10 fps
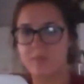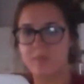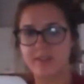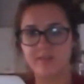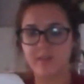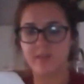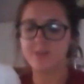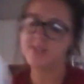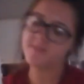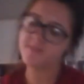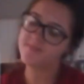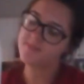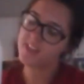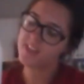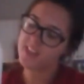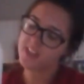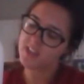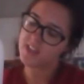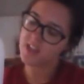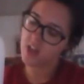12 pairs of ribs,
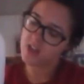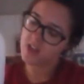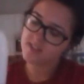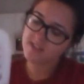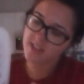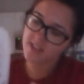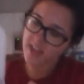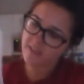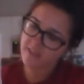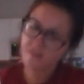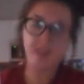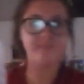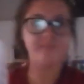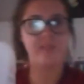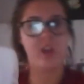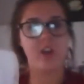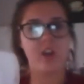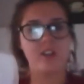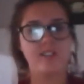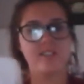the lungs, diaphragm,
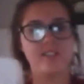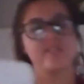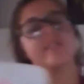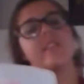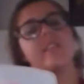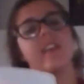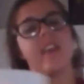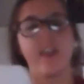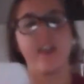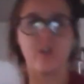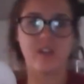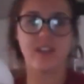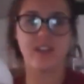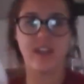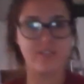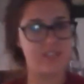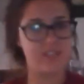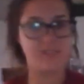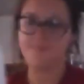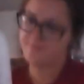heart, aorta, and IVC.